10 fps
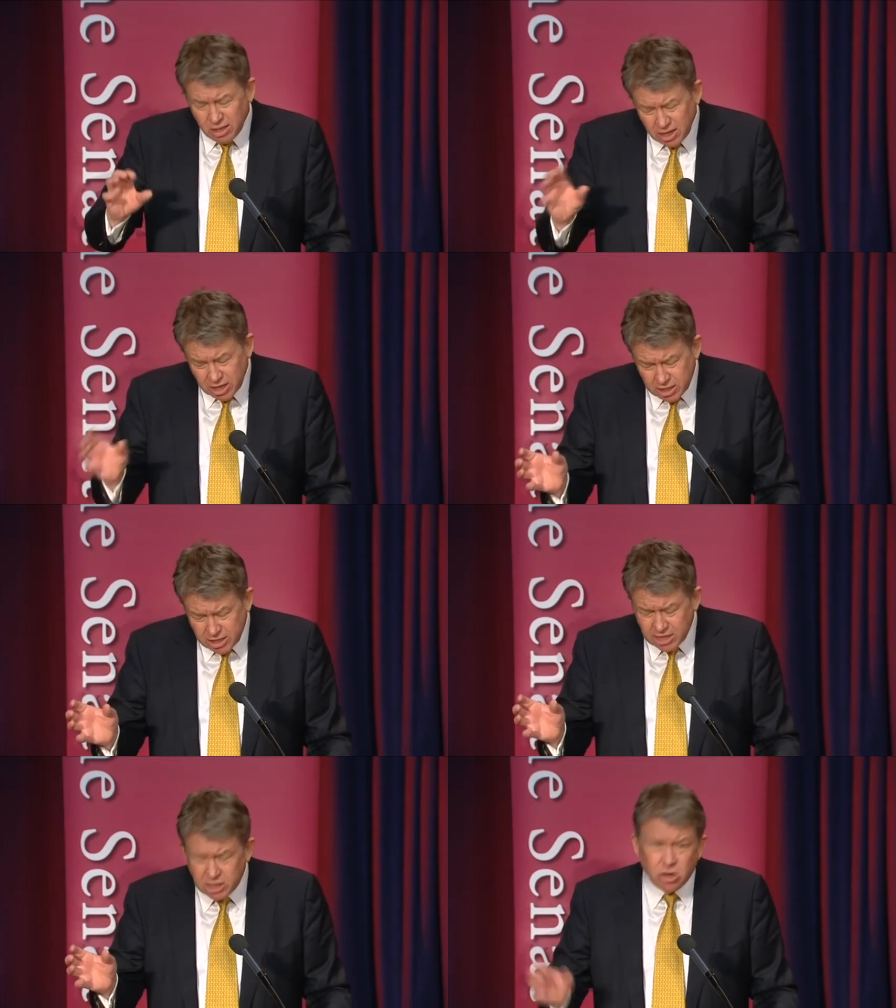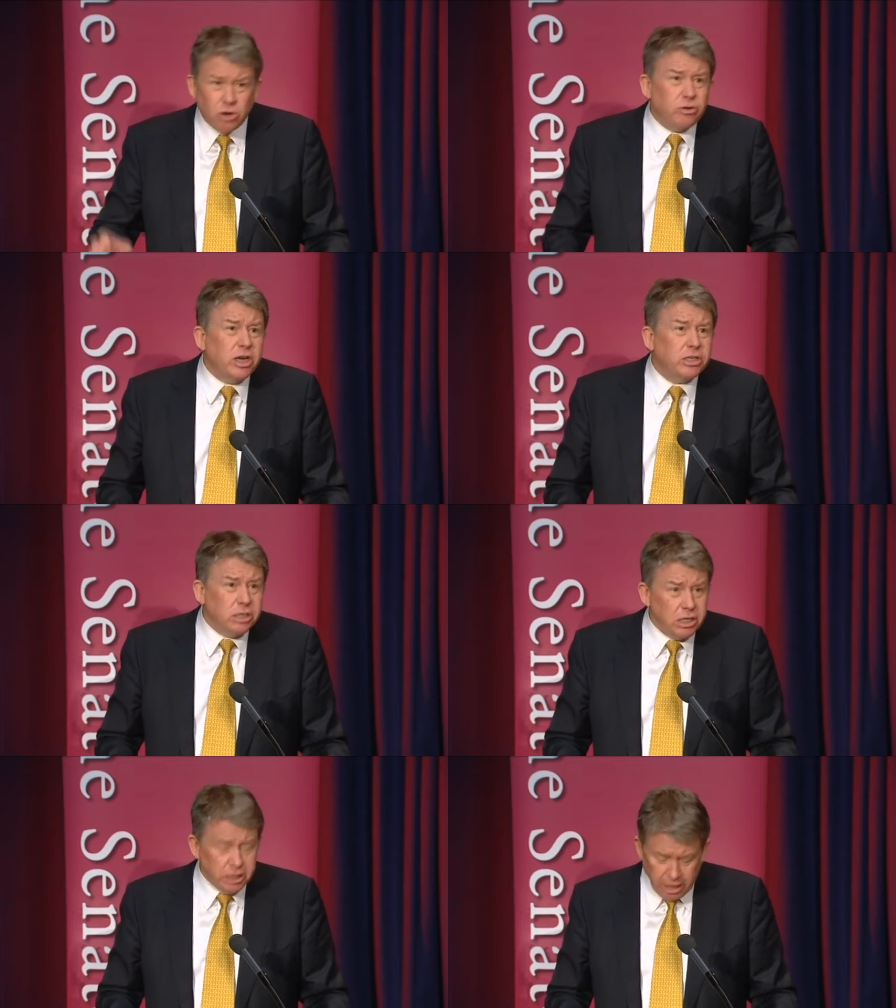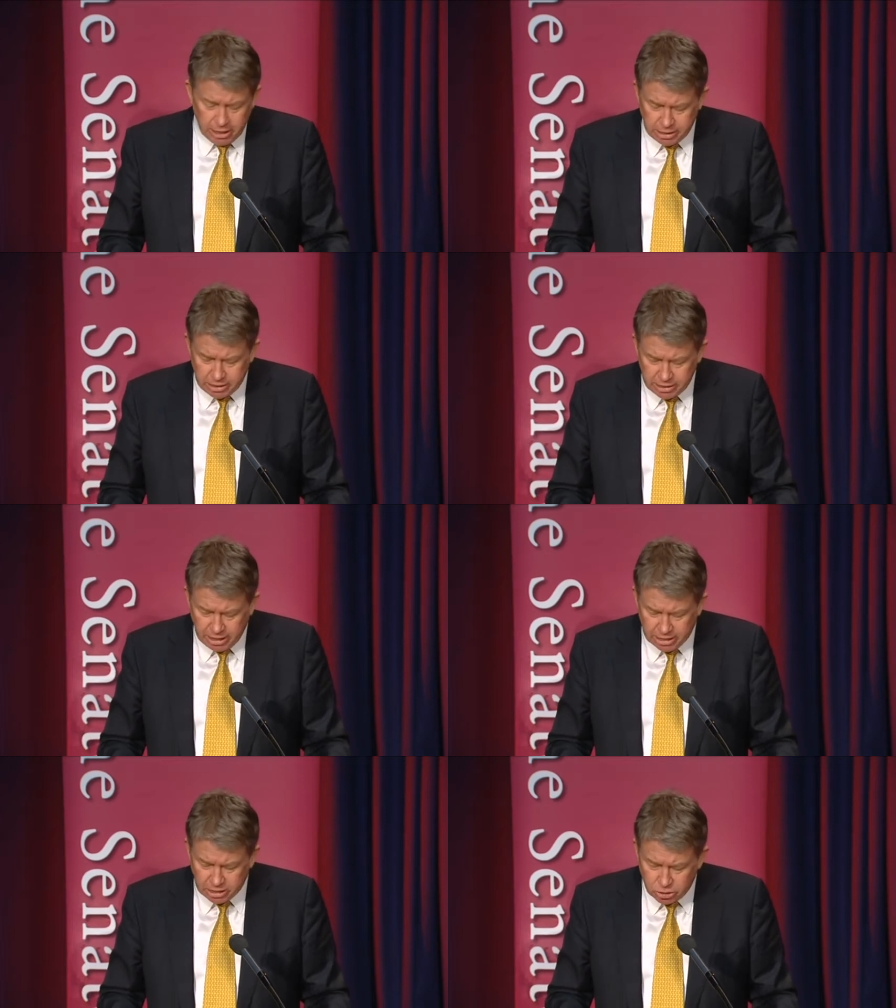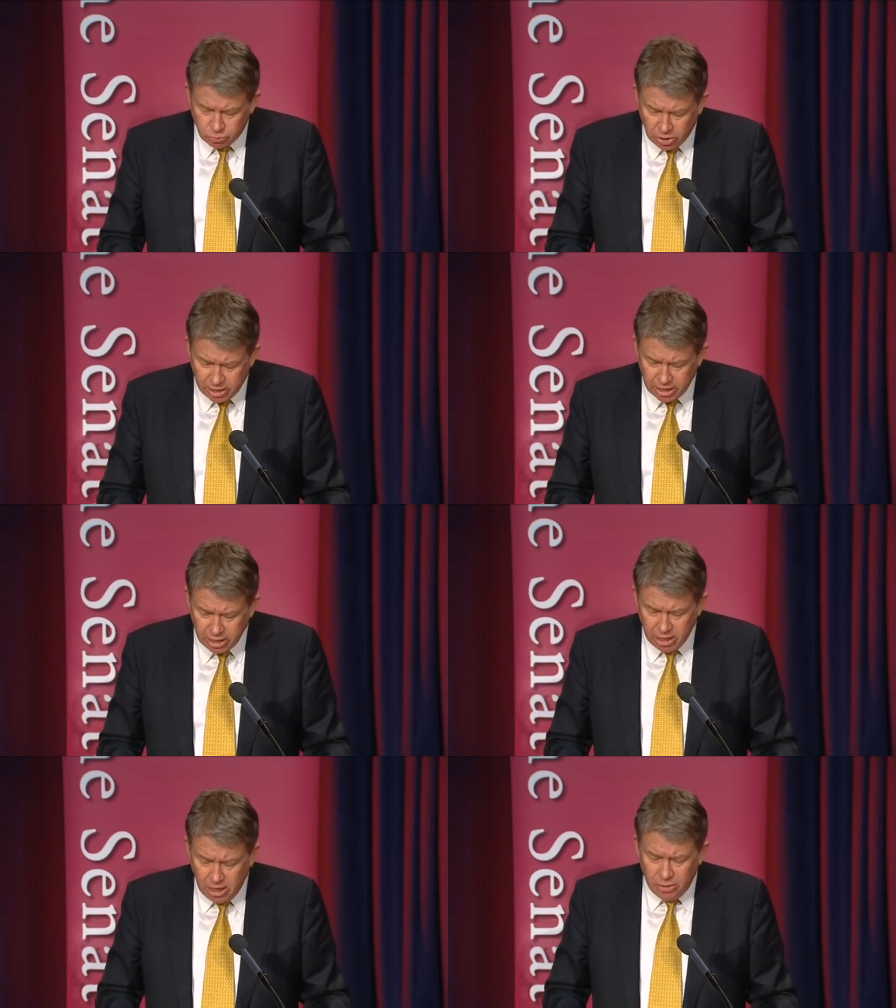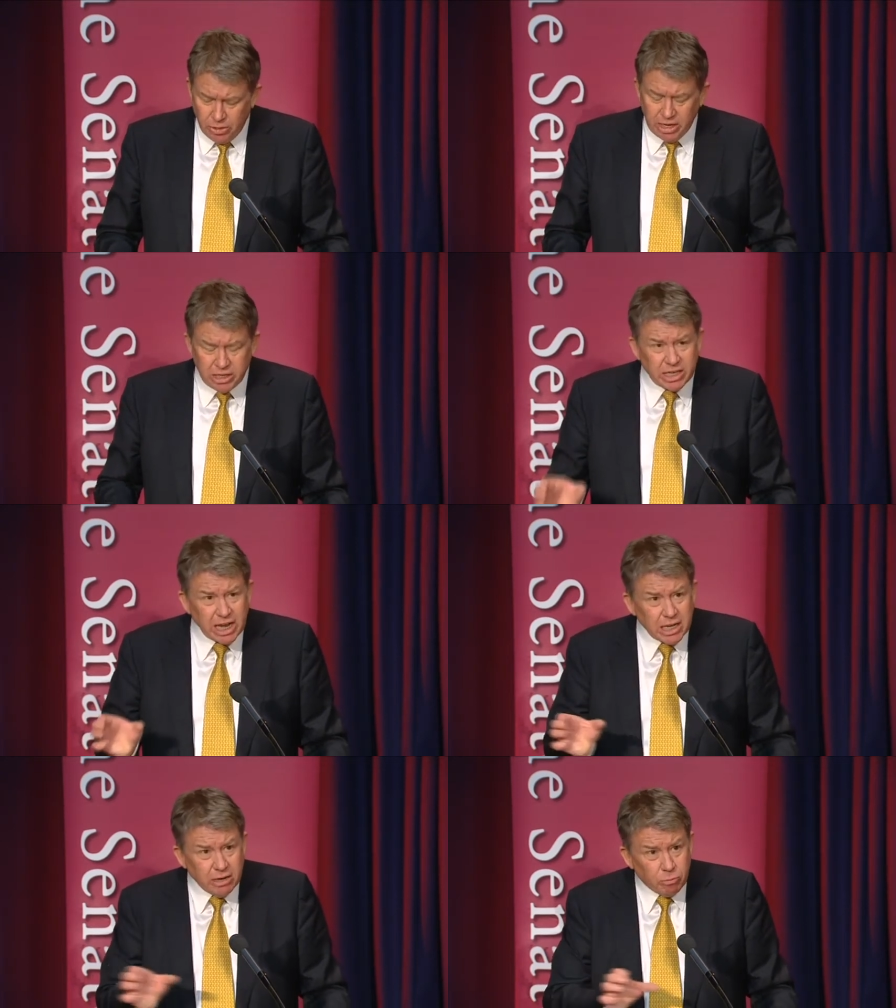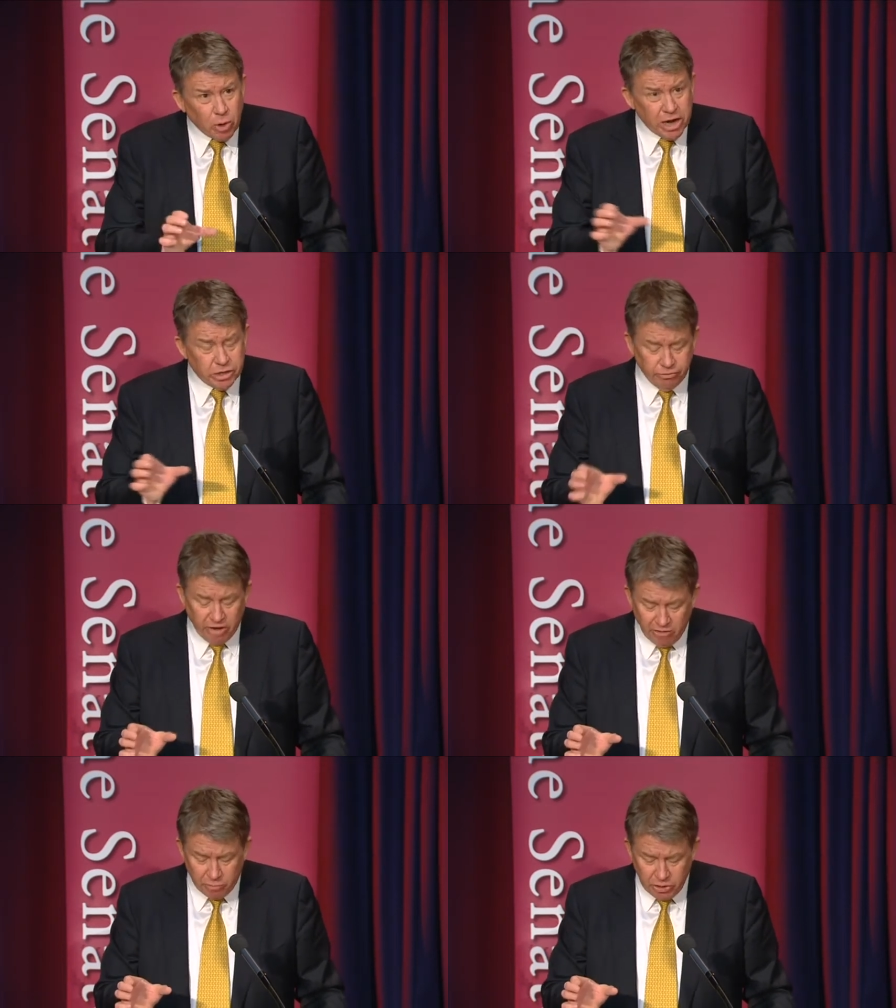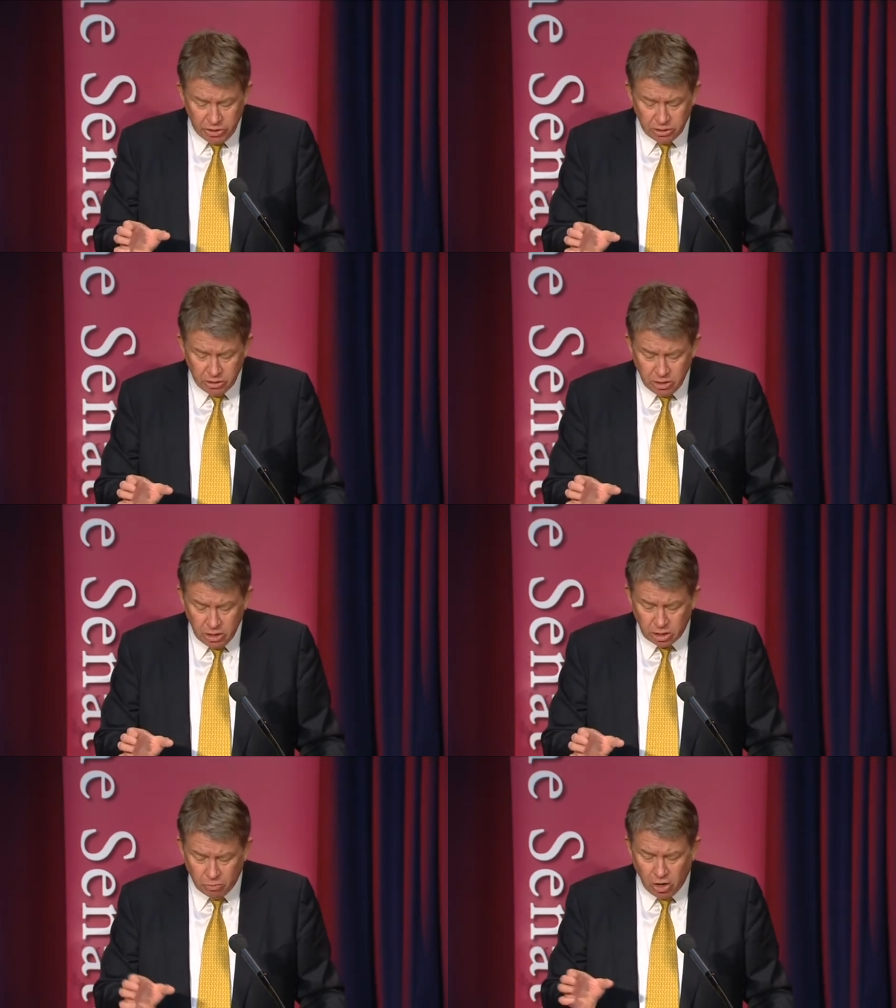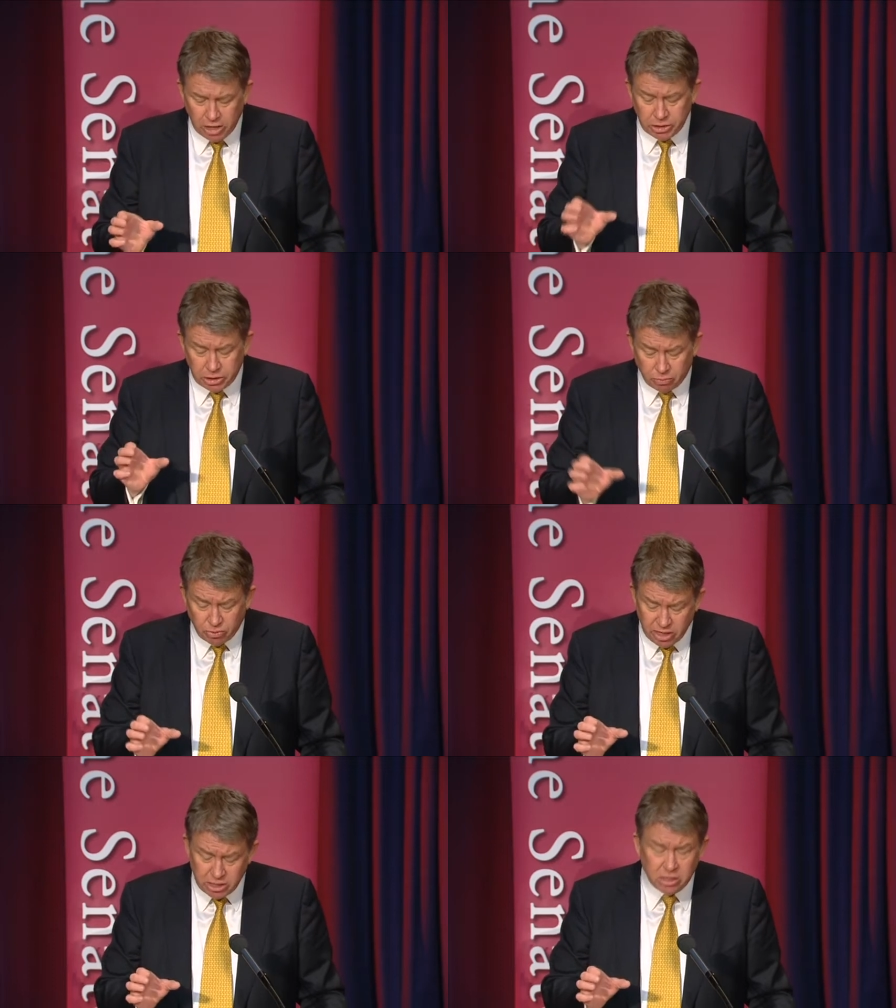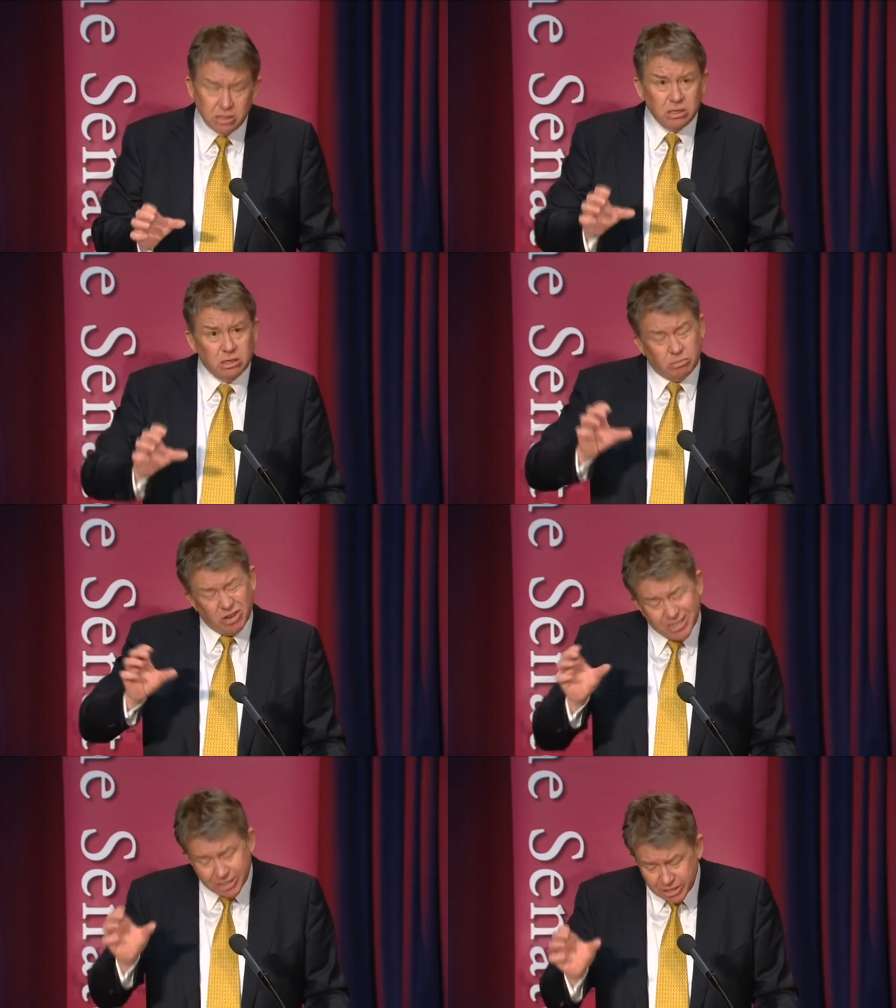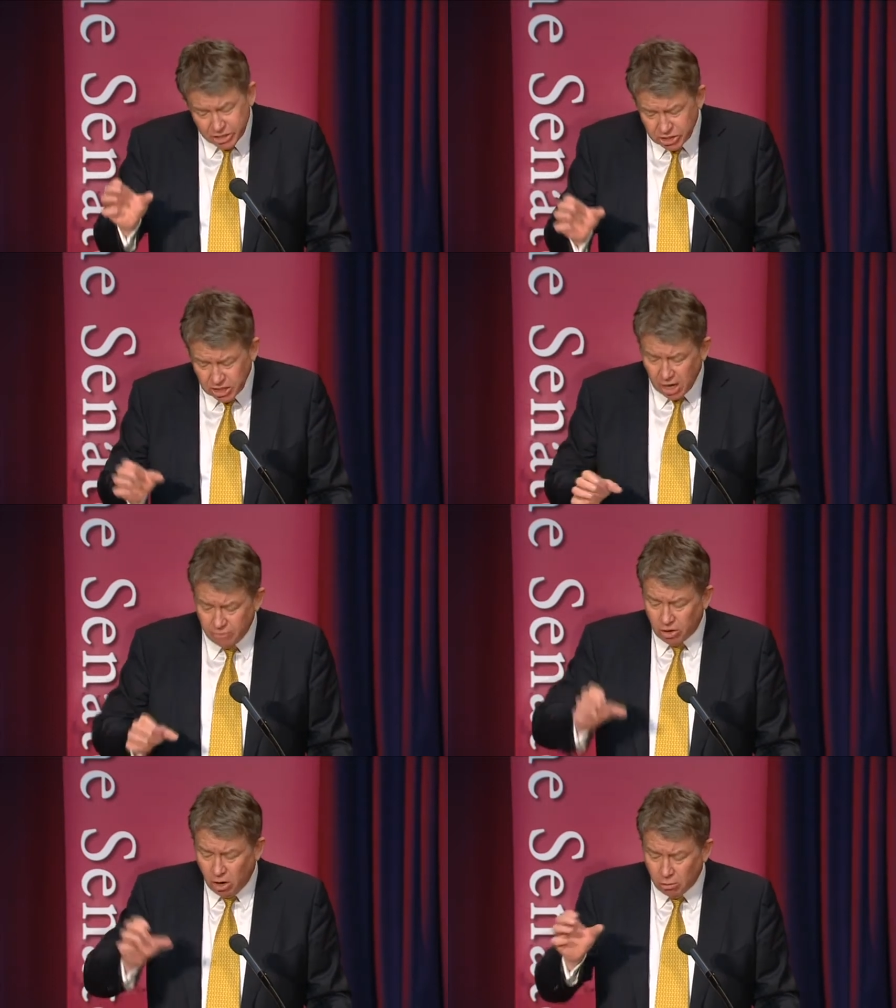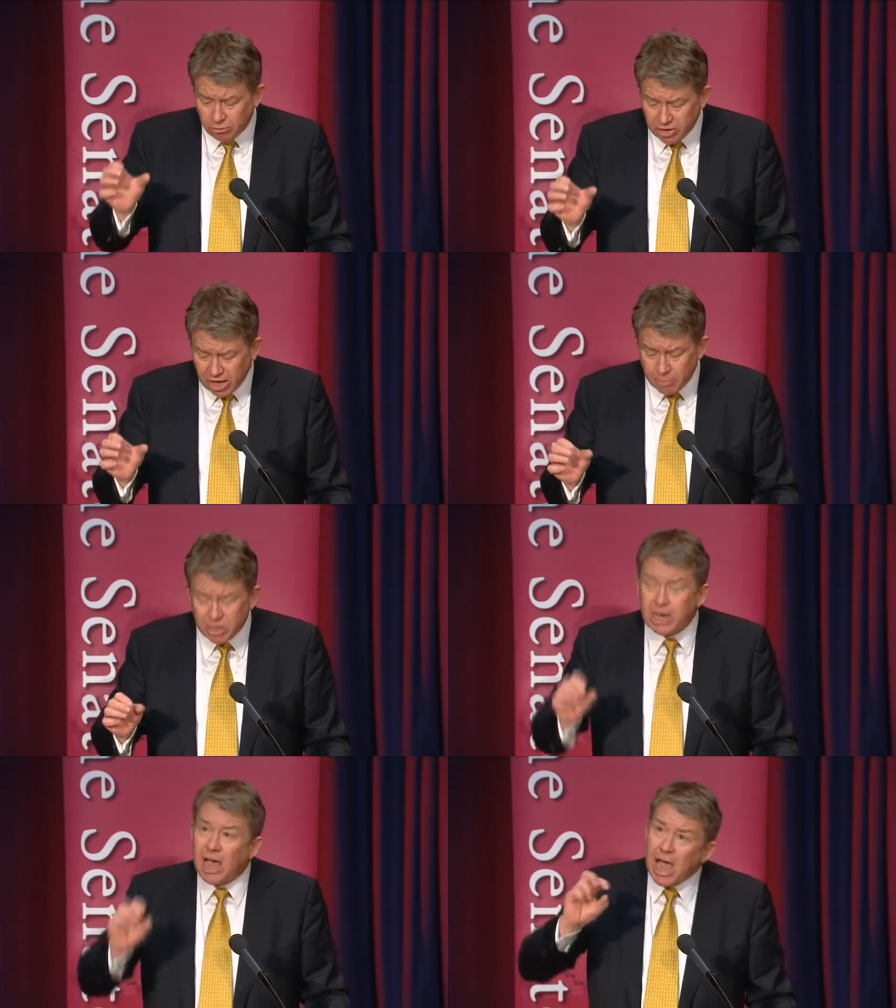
It, that's in contrast to the United States, where the executive branch of government comprises the president, the president's staff, the whole of the cabinet,